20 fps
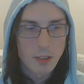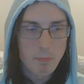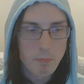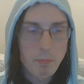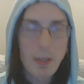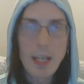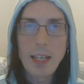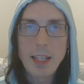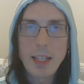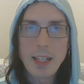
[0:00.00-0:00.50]

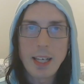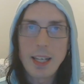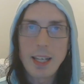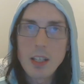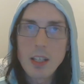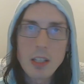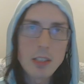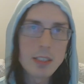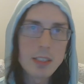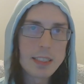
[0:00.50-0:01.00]
But I
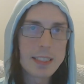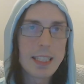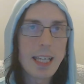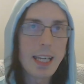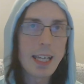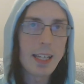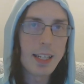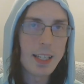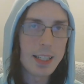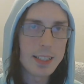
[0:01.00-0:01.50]
use
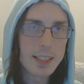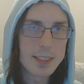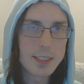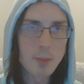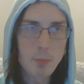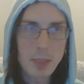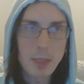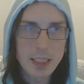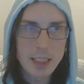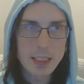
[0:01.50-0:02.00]
that as a
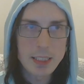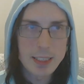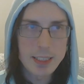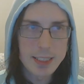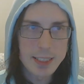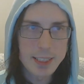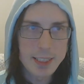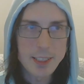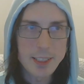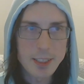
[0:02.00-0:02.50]
means to
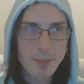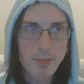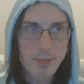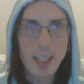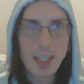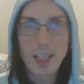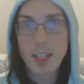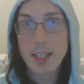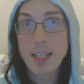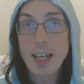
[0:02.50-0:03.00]

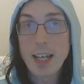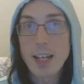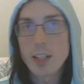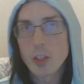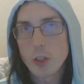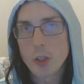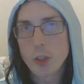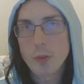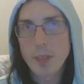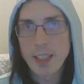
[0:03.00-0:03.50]
justify not
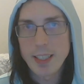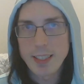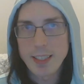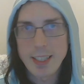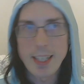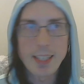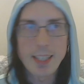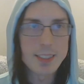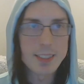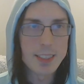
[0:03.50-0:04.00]
doing
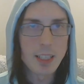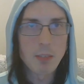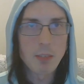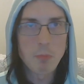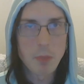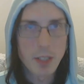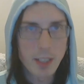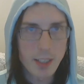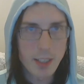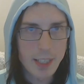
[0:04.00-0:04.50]
things, not
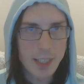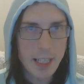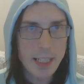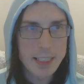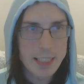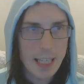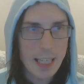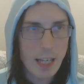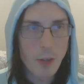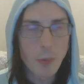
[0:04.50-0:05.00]
putting
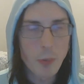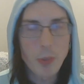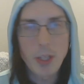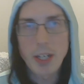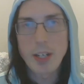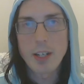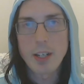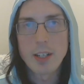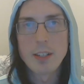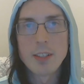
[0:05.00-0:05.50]
things out
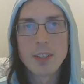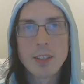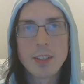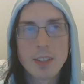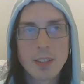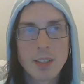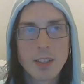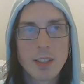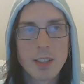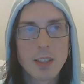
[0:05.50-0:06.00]
there.
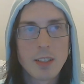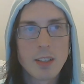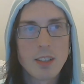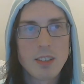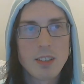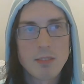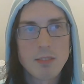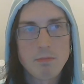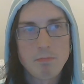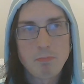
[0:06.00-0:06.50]

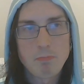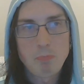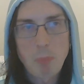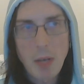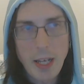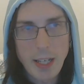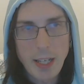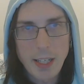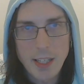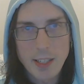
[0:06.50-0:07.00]

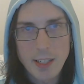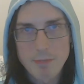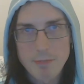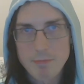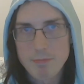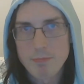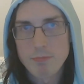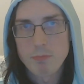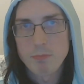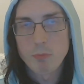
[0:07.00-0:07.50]
But
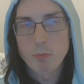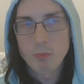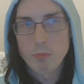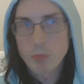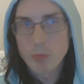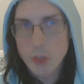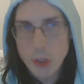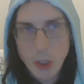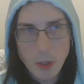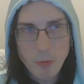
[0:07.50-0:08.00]

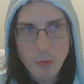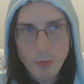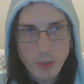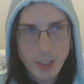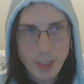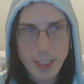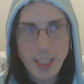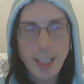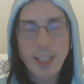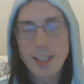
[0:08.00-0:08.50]

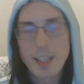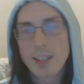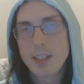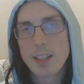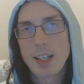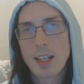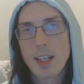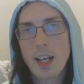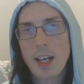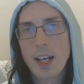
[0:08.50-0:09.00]
truthfully,
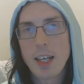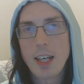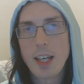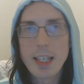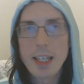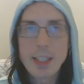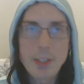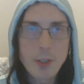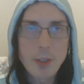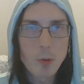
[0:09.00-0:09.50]

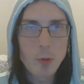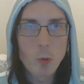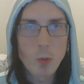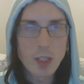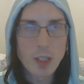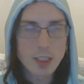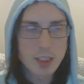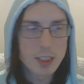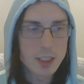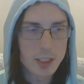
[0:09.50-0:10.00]
I do
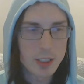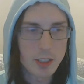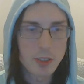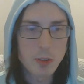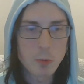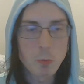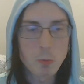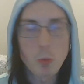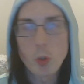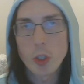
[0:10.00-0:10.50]
want to do
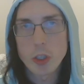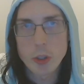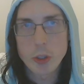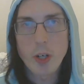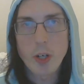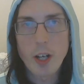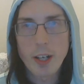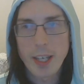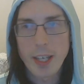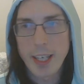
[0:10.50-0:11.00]
more
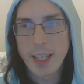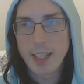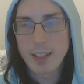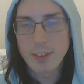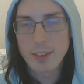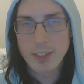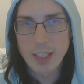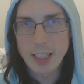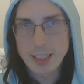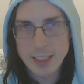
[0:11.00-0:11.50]
drawing
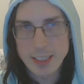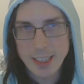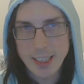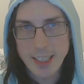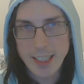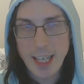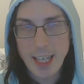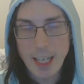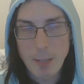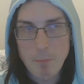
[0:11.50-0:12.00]
and things like
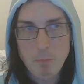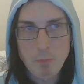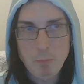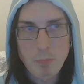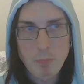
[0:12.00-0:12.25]
that.